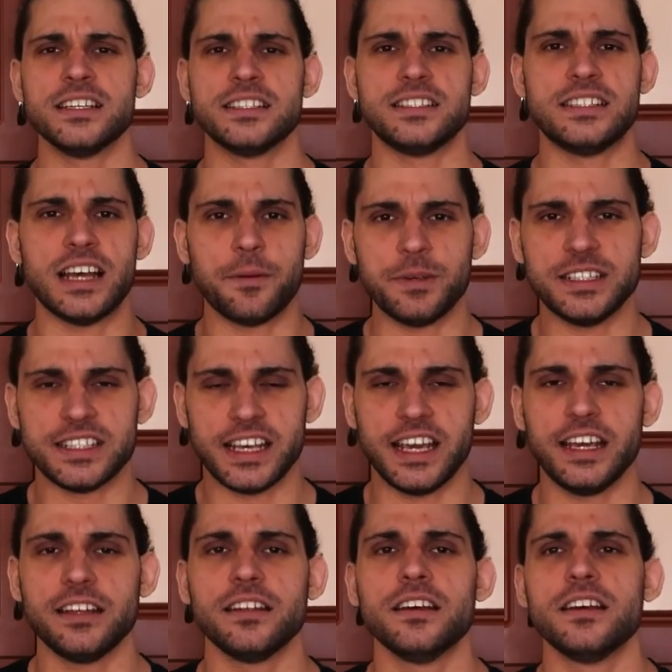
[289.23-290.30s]
Sami
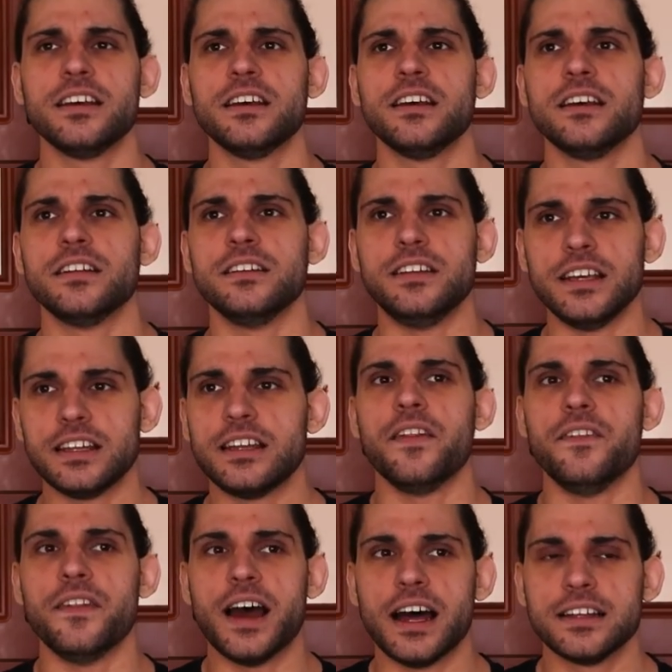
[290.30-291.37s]
Zayn did
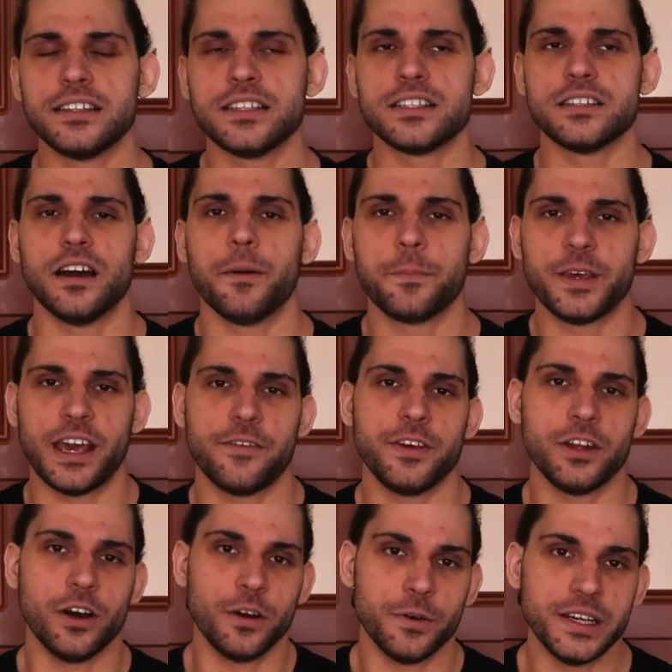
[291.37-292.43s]
not stop
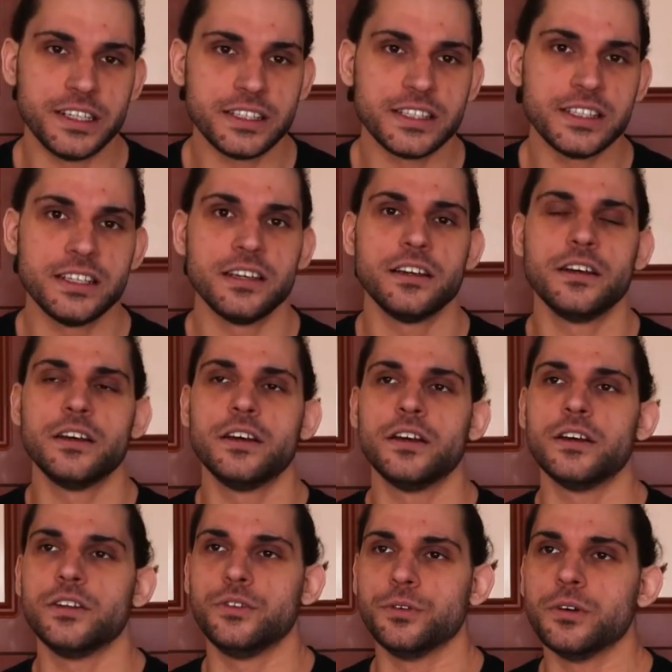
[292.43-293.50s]
Kevin Owens
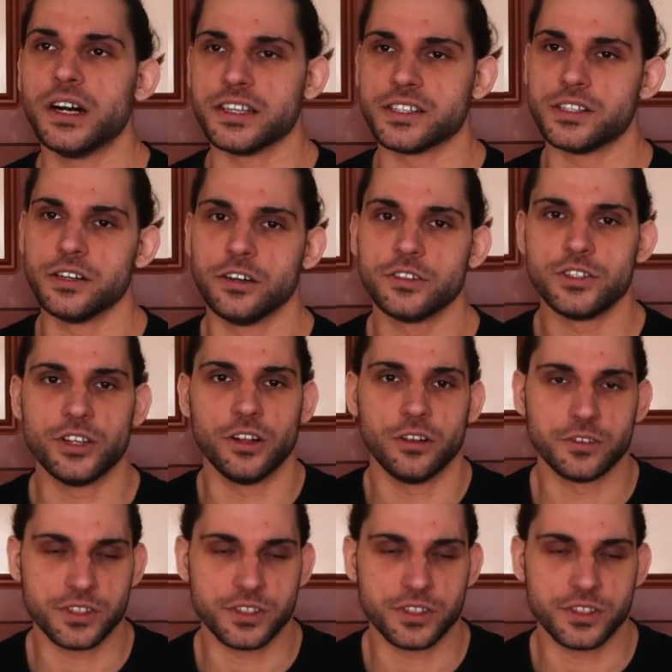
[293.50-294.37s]
to assault Solo